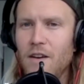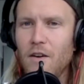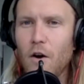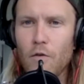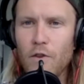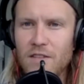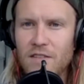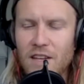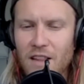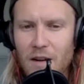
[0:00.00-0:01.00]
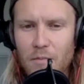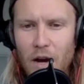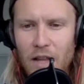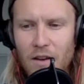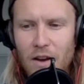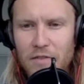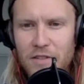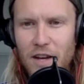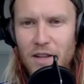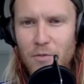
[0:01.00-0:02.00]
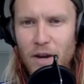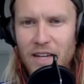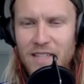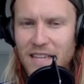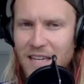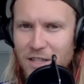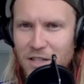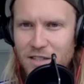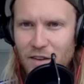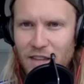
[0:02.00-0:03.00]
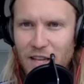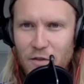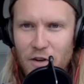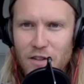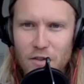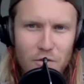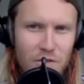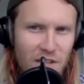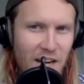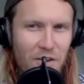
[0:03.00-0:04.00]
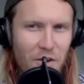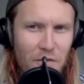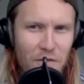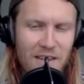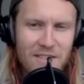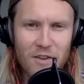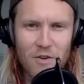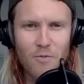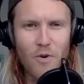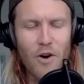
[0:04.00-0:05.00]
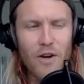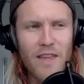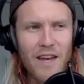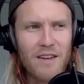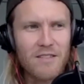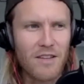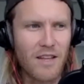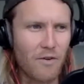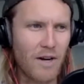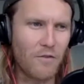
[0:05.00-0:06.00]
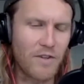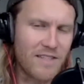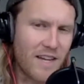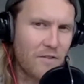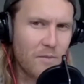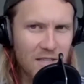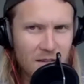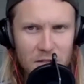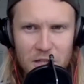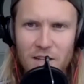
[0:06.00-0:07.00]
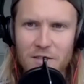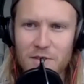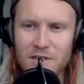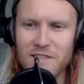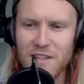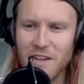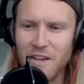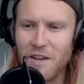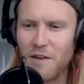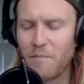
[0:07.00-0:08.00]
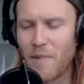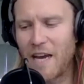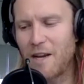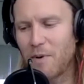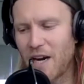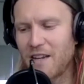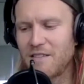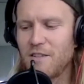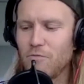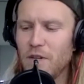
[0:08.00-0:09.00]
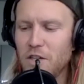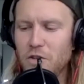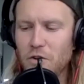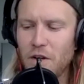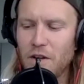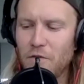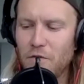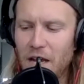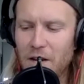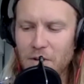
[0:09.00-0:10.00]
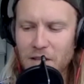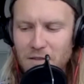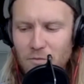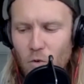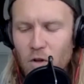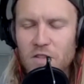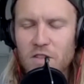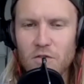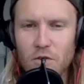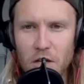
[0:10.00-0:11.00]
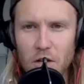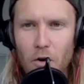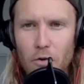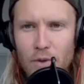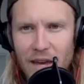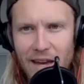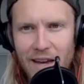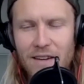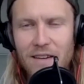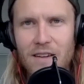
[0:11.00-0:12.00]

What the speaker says: obviously like my lifestyle and the way I teach and stuff like that is very loose, and I don't know if that's going to work there. So there would obviously have to be some adjustments made, but I guess it's reassuring for anyone that wants to sort of go there